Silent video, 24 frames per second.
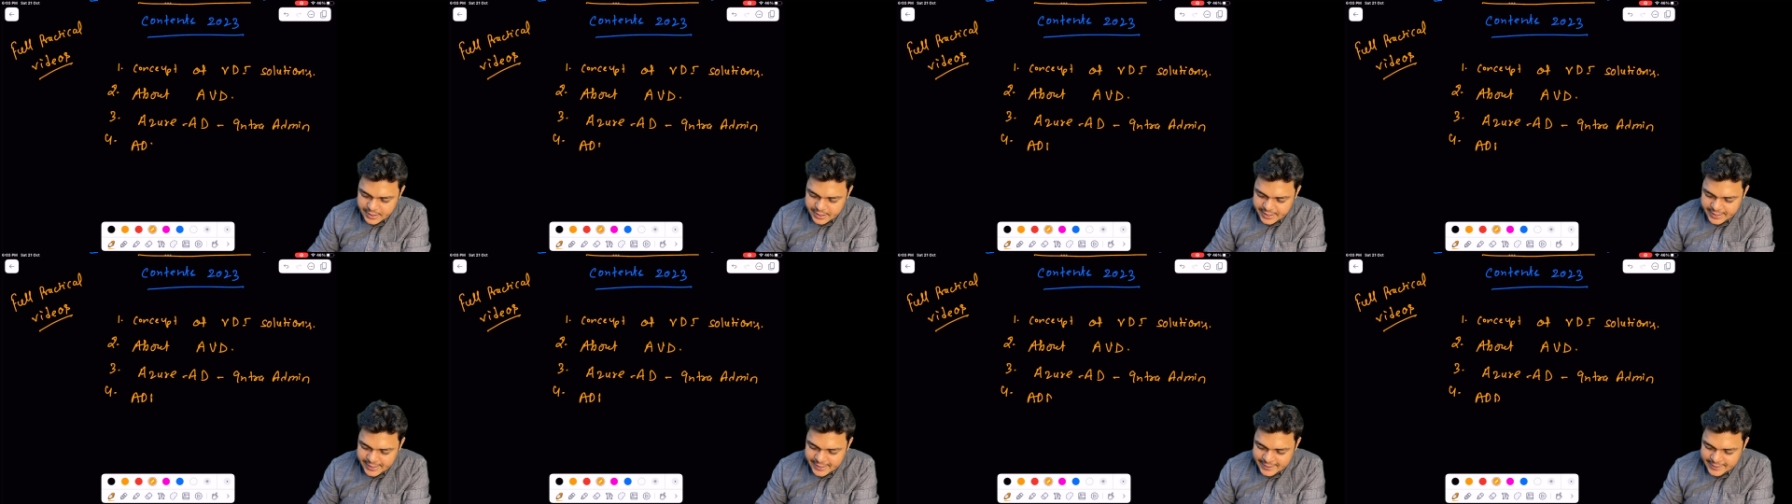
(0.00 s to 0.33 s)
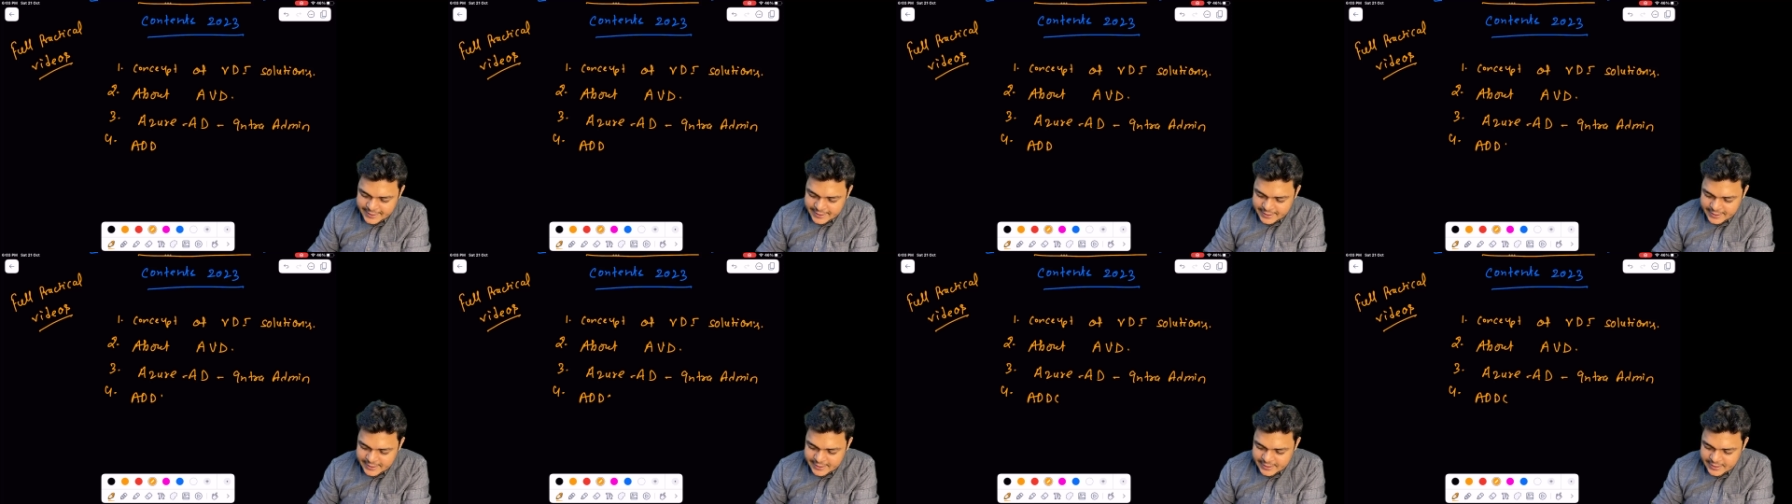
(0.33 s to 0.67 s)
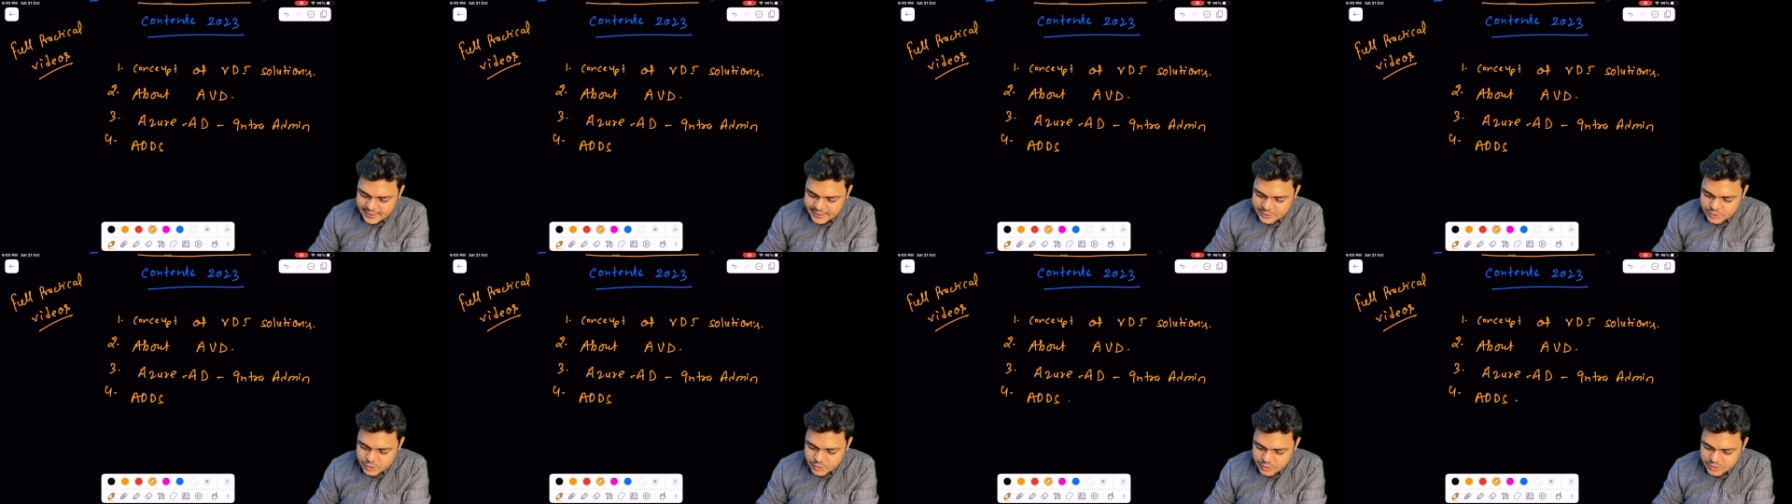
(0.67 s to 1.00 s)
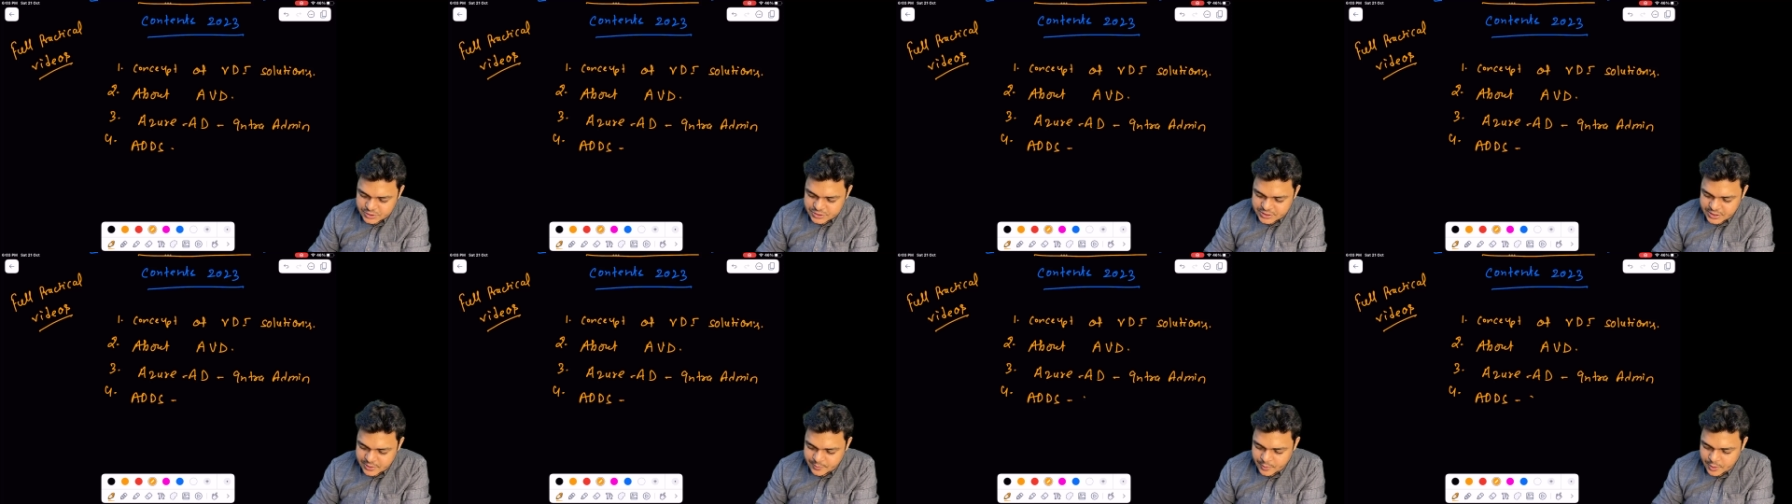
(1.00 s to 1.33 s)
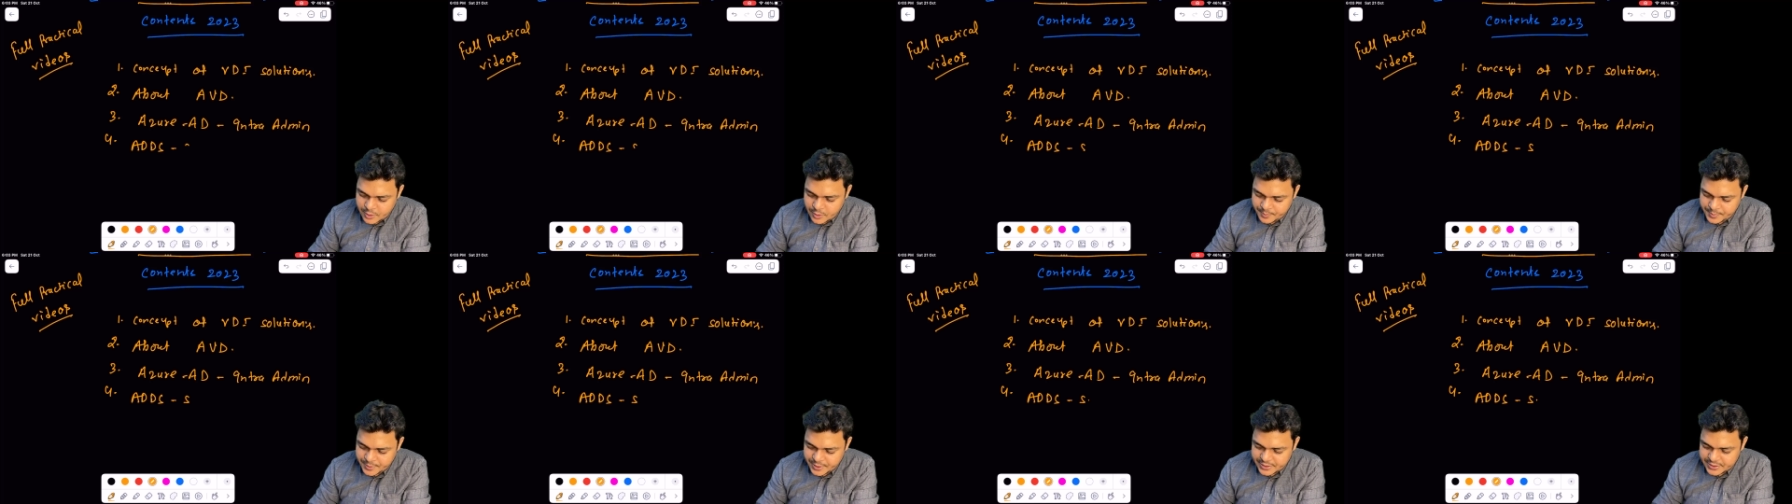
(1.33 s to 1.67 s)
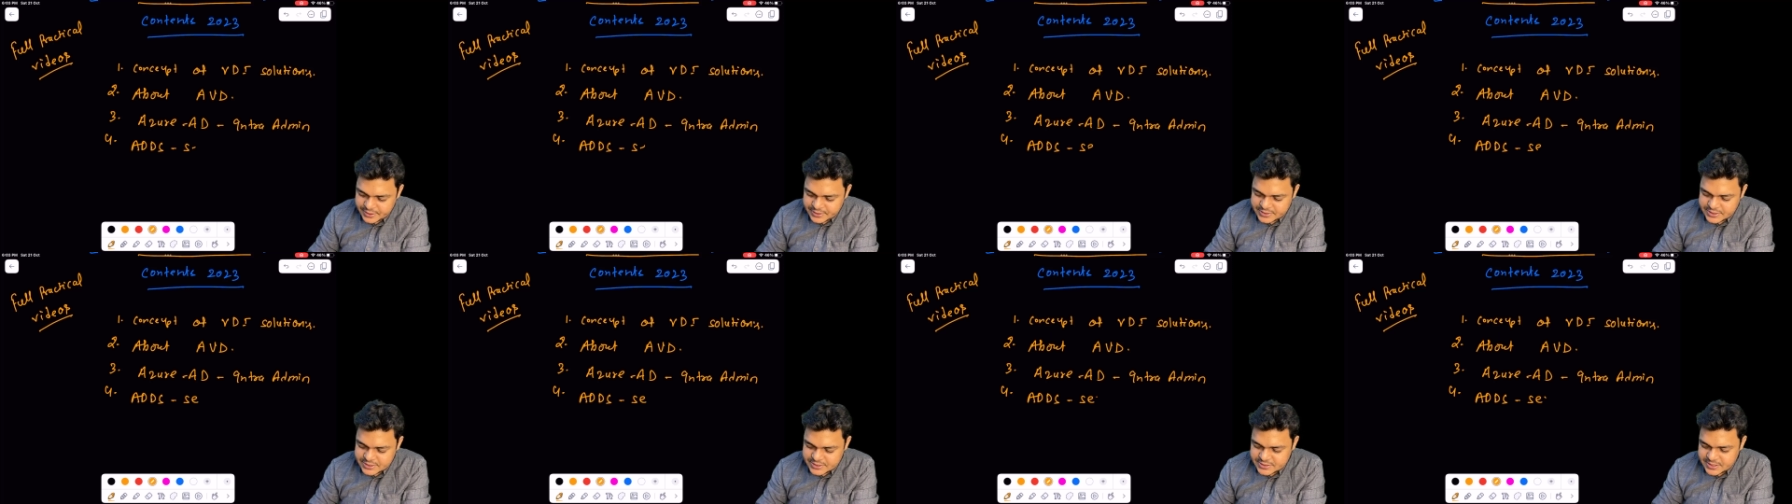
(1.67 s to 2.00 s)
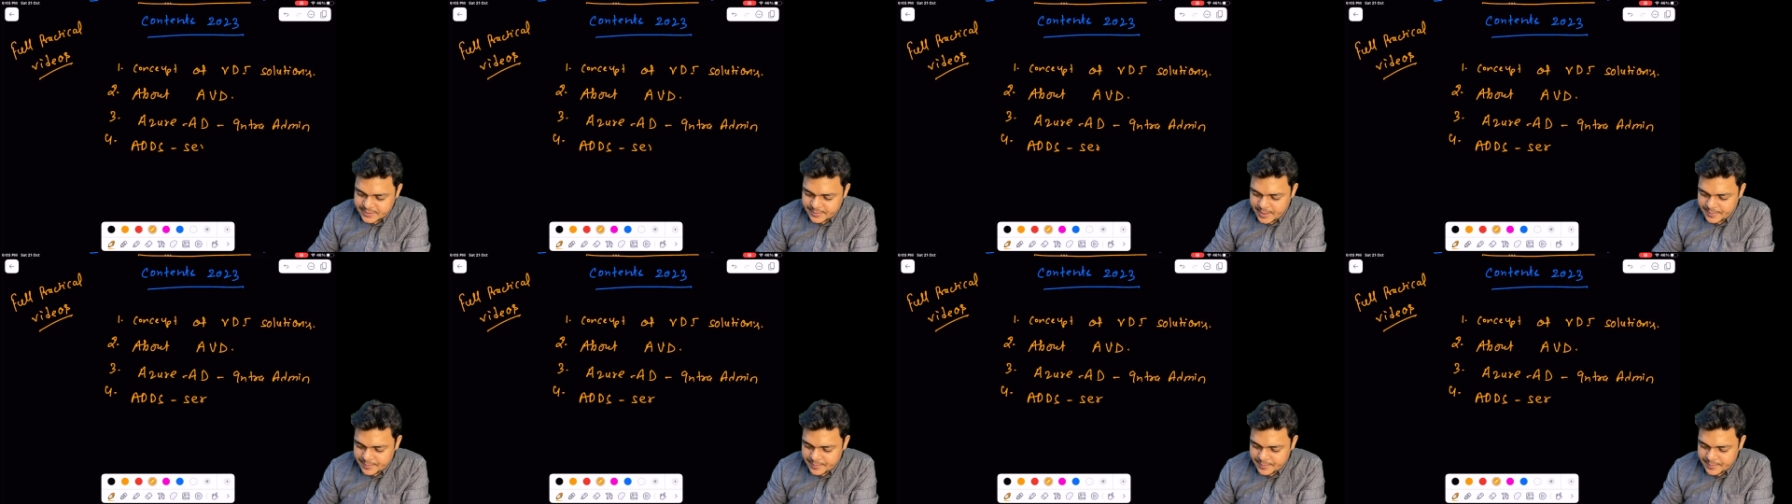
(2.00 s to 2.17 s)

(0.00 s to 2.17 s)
ADDS on server operating system.